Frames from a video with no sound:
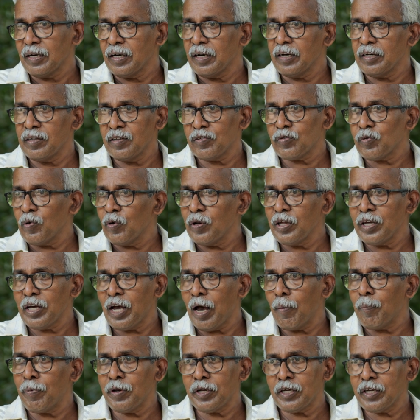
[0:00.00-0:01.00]
It is slowly
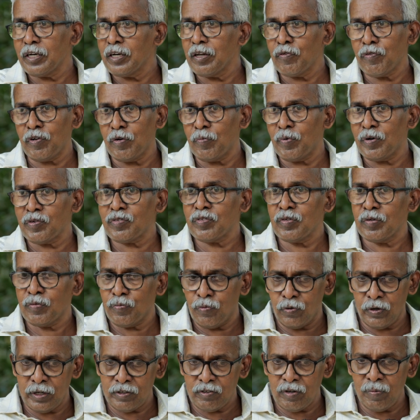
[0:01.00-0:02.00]
happening in different parts.
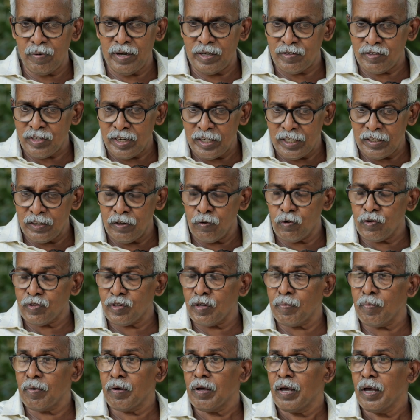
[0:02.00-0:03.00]
For example, yesterday there was
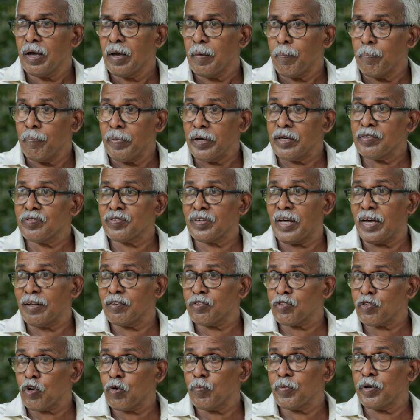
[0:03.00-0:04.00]
a big
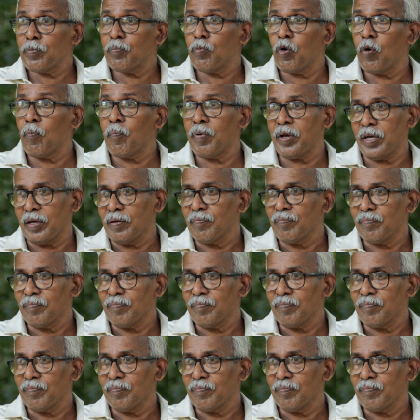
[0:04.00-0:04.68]
sandstorm in Bombay